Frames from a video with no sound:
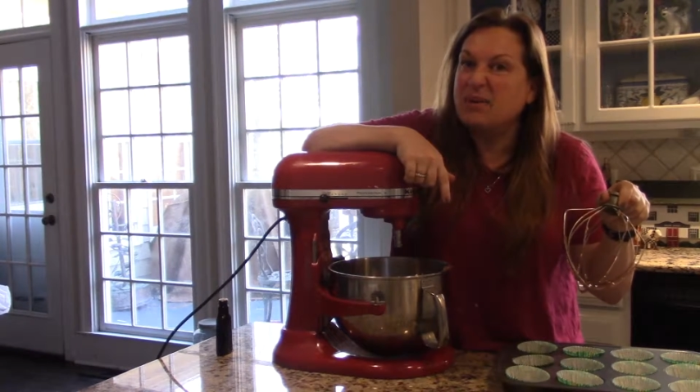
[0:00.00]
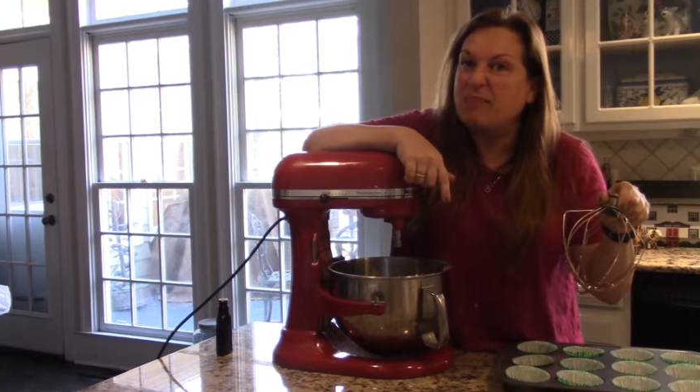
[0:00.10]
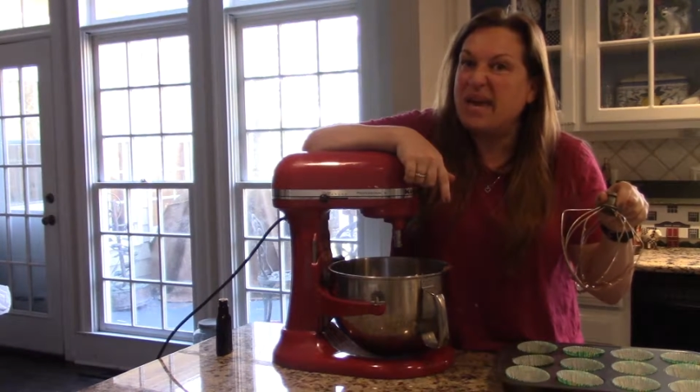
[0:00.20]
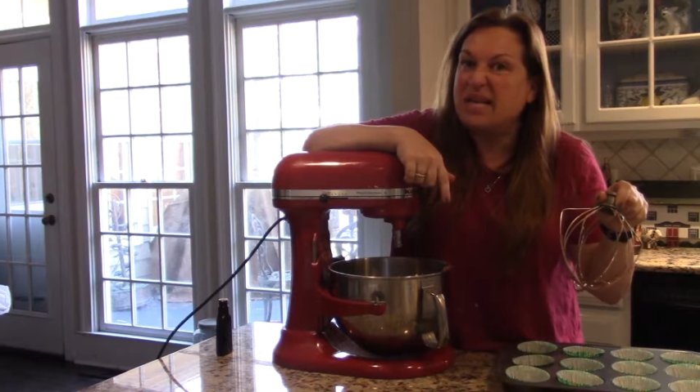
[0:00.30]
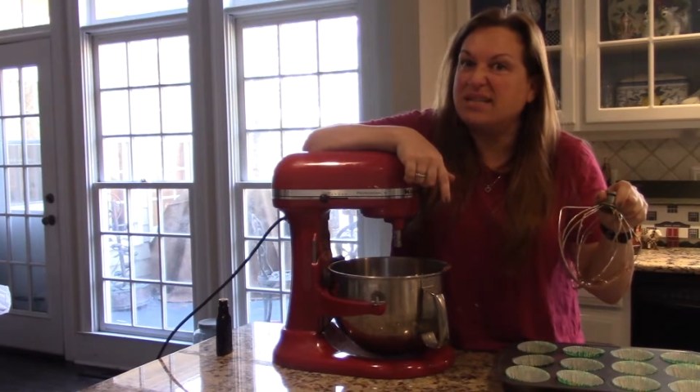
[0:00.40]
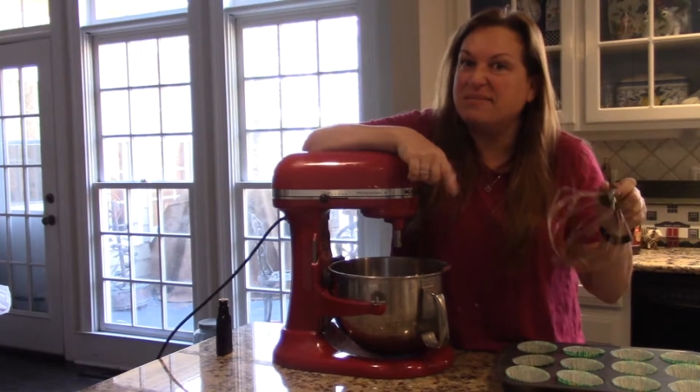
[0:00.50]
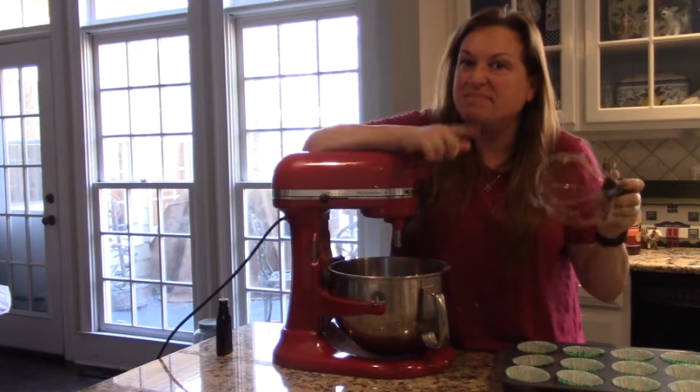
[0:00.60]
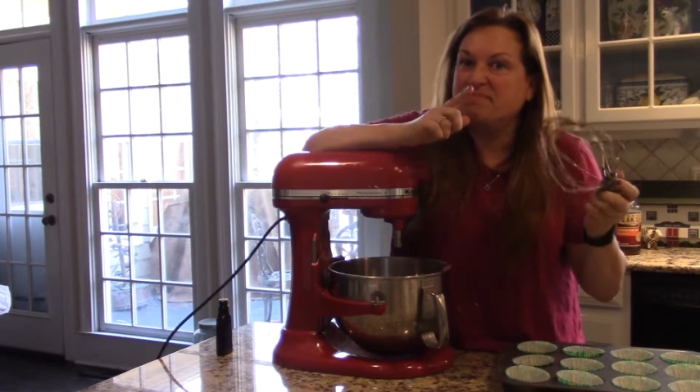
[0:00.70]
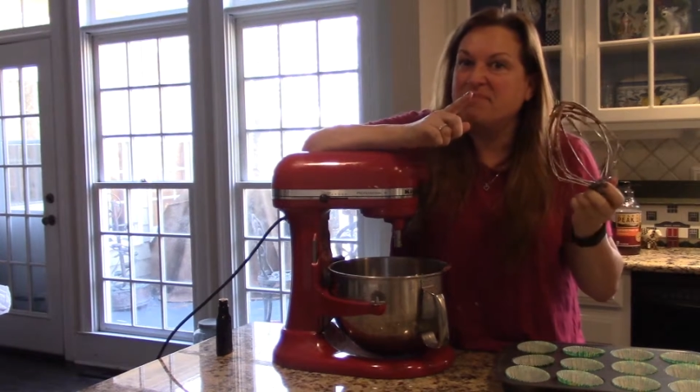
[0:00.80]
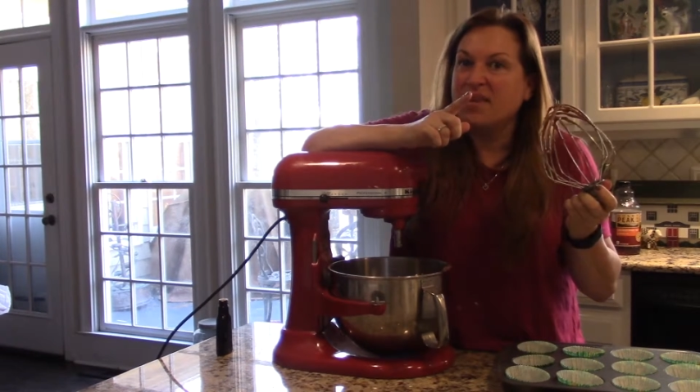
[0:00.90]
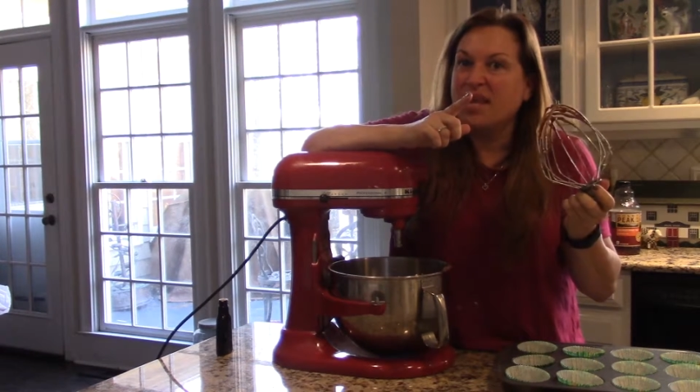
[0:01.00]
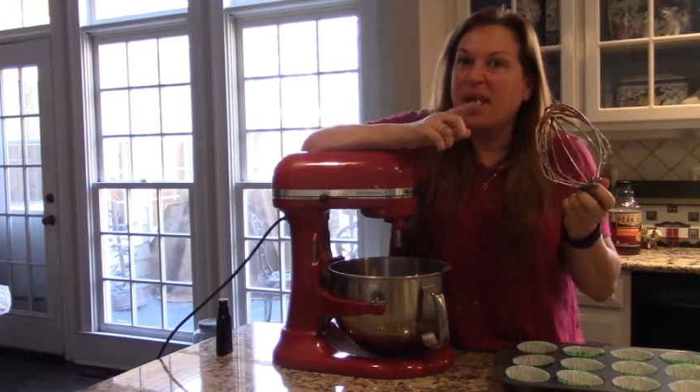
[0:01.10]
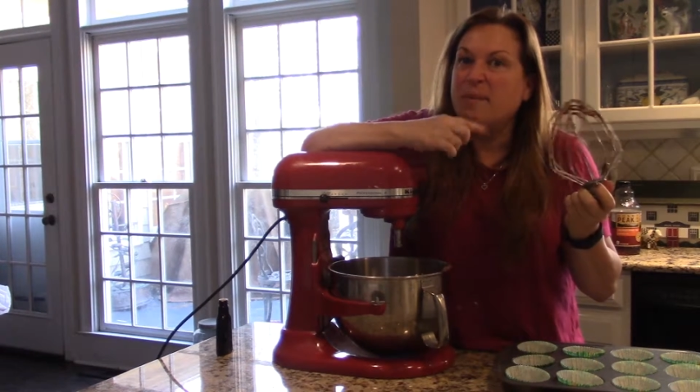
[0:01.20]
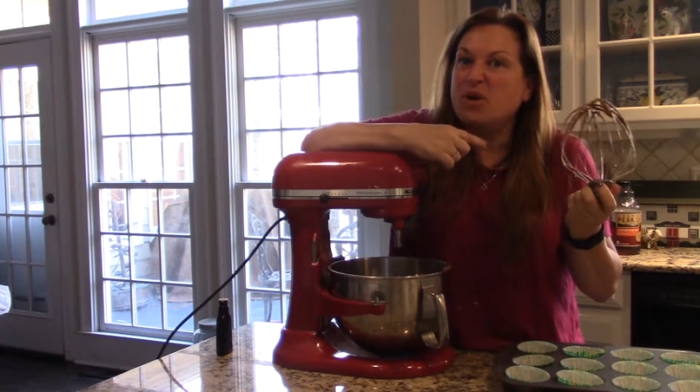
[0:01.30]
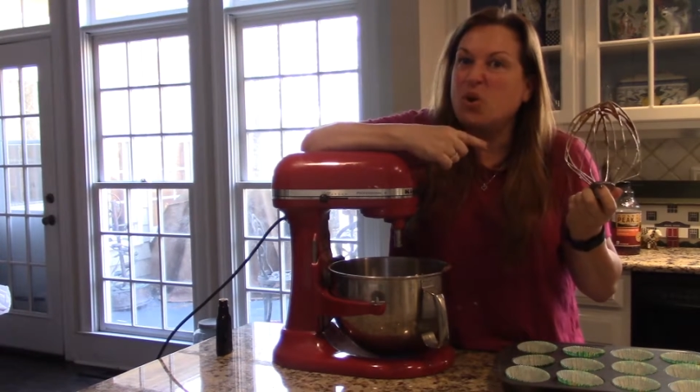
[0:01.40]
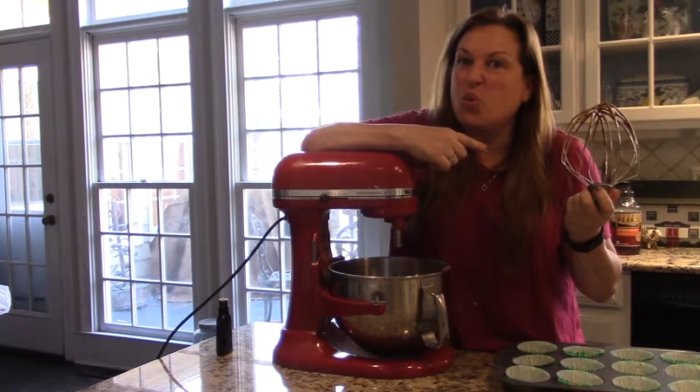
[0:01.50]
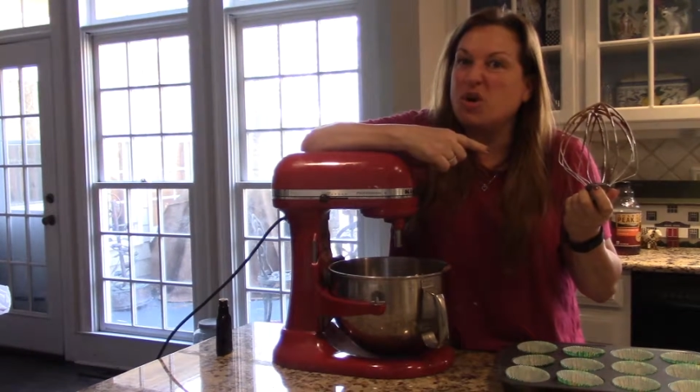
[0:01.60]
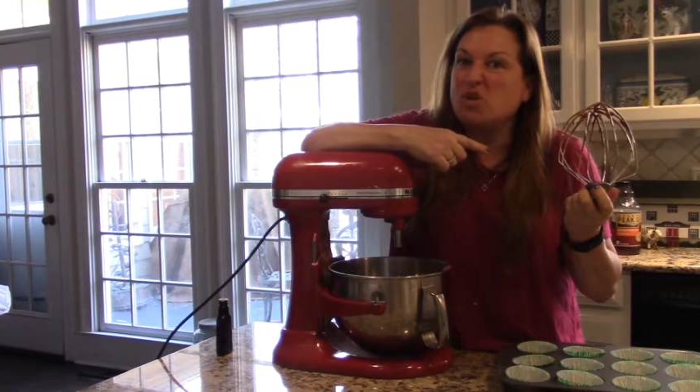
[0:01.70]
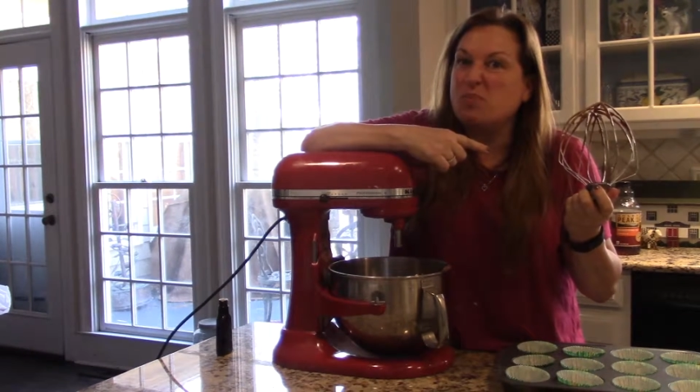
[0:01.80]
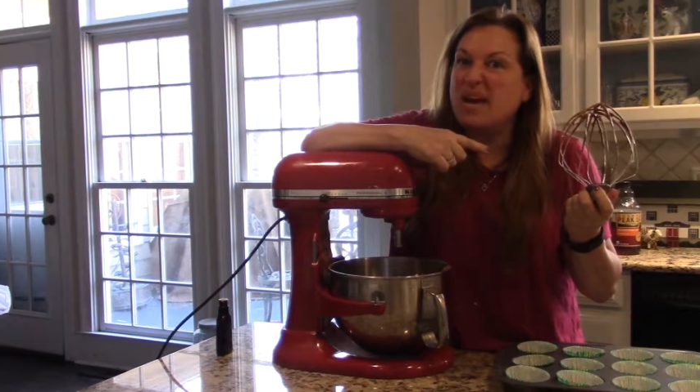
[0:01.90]
Baked. I'm going to go
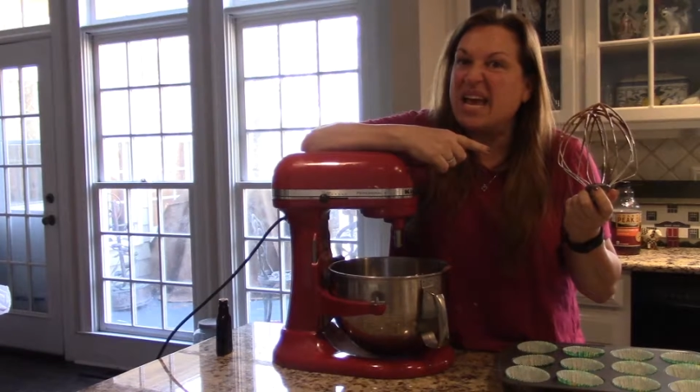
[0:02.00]
wash my